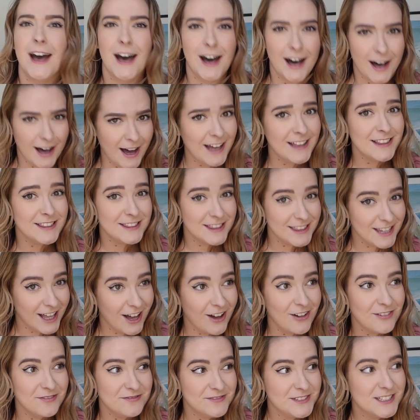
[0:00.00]
I
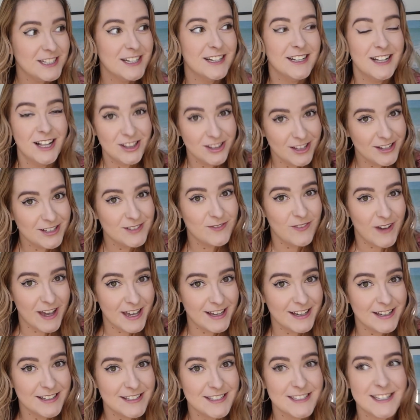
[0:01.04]
loved Las
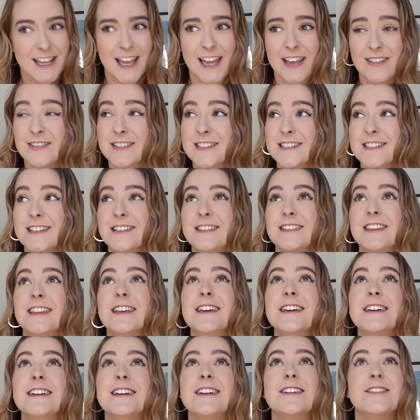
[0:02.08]
Vegas, even as a
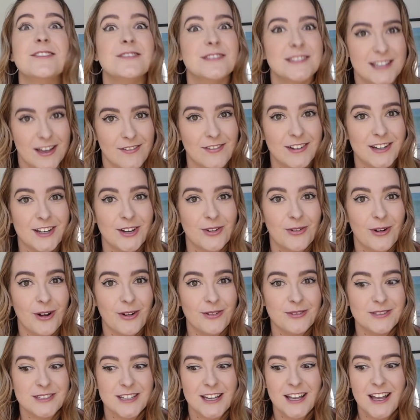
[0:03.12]
little
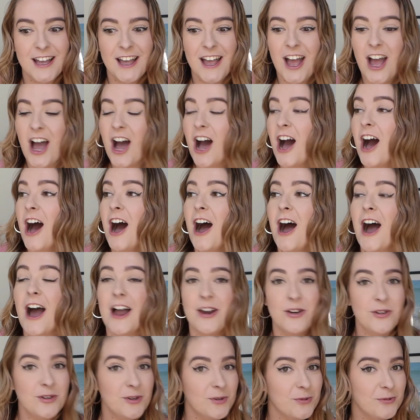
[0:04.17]
7-year-old. I
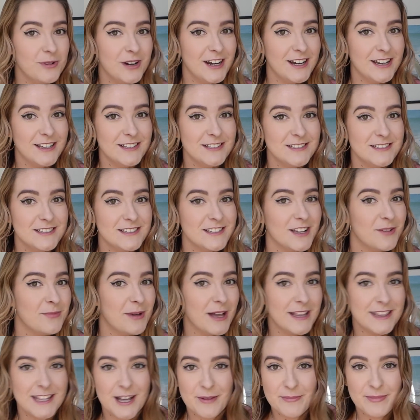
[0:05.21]
don't know what it is
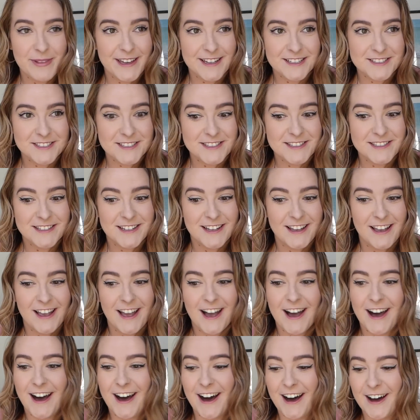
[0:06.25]
about that place.
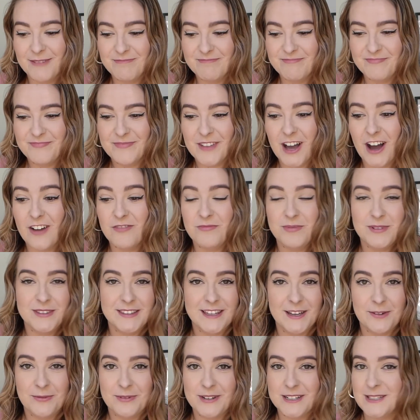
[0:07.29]
I've been
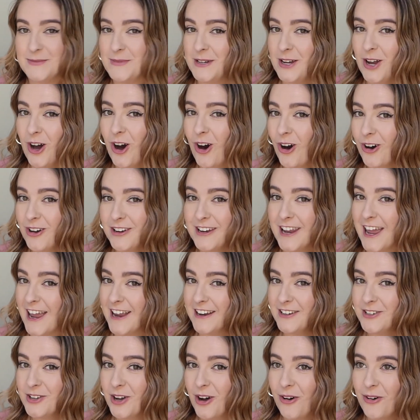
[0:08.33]
there when it's been hot
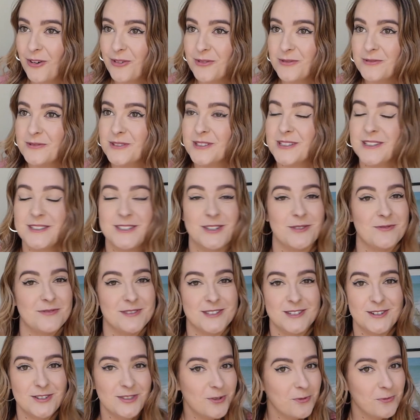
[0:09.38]
and cold, so
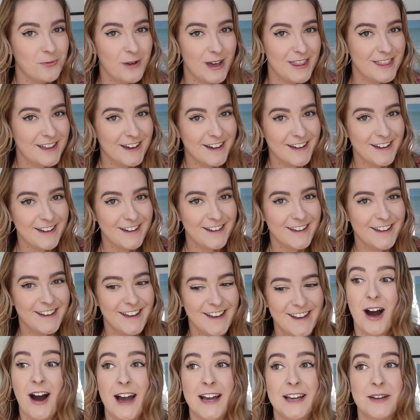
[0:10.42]
it's not the weather.
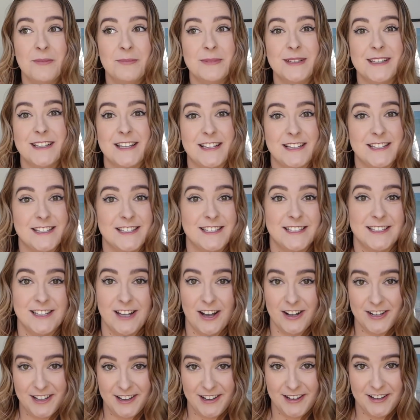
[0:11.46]
I'm a
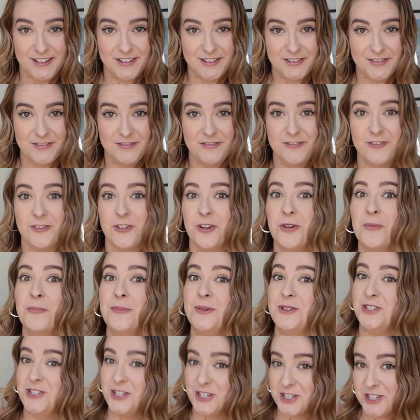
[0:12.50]
sucker for a
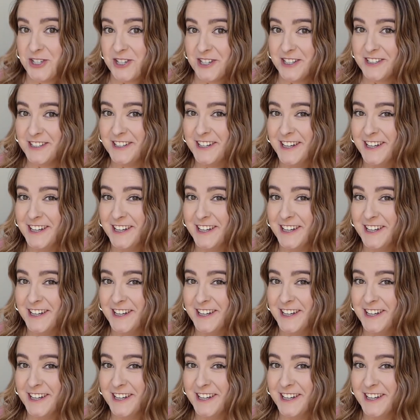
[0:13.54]
magician